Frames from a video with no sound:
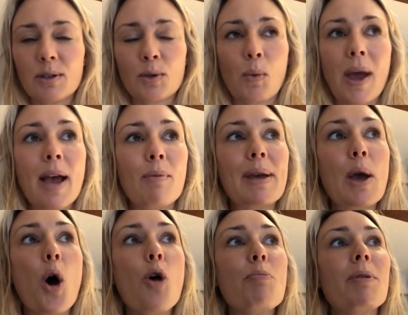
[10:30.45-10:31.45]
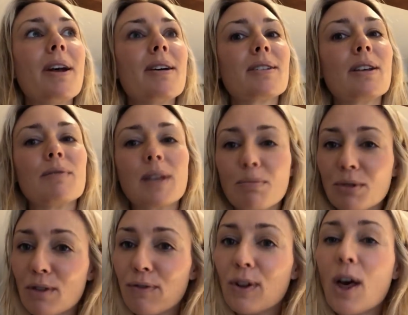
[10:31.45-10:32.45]
Is where we open ourselves up to
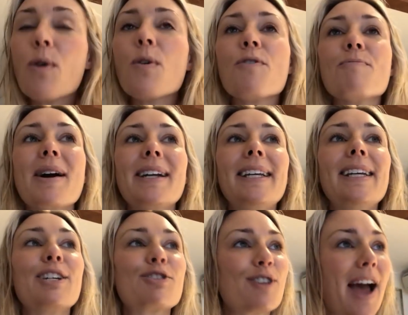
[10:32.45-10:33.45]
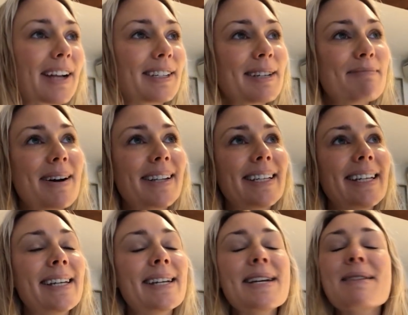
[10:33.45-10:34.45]
the flow of money, attracting
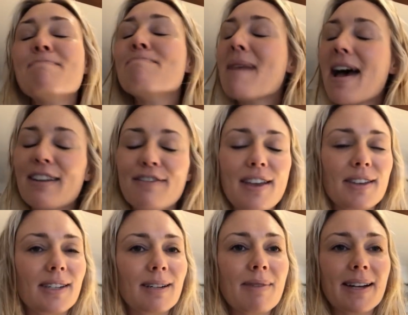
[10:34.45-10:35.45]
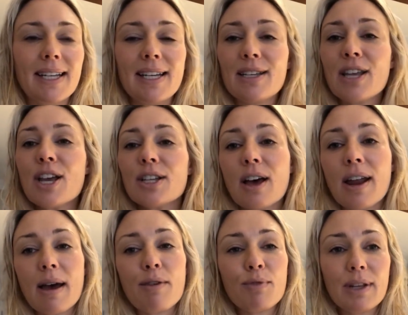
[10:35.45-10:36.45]
money, manifesting money, and
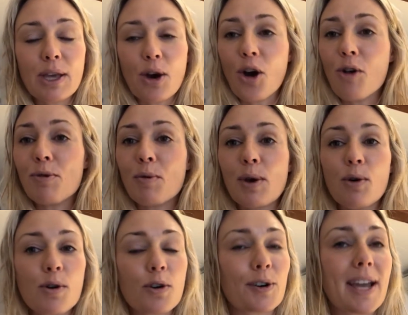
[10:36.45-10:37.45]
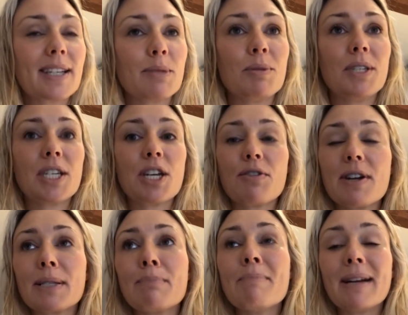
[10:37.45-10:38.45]
I really hope that we all create some
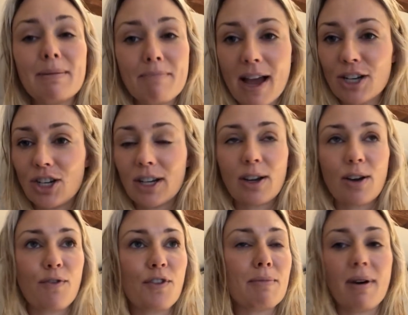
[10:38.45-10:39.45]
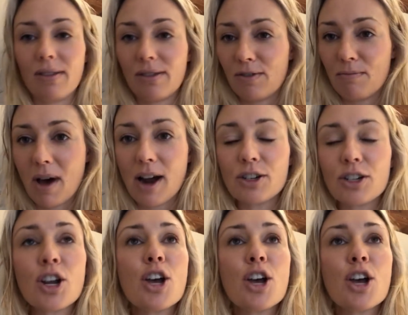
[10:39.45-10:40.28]
serious money magic for the month of March.